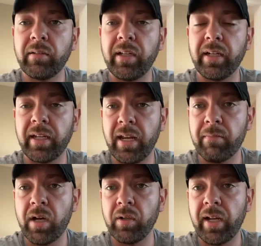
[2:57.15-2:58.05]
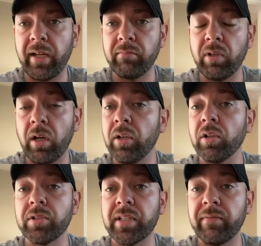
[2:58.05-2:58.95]
and it came out at
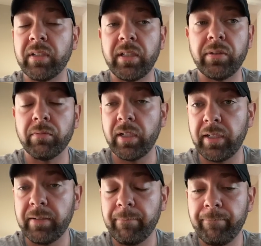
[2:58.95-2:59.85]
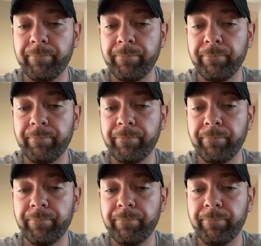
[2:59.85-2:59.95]
under 73.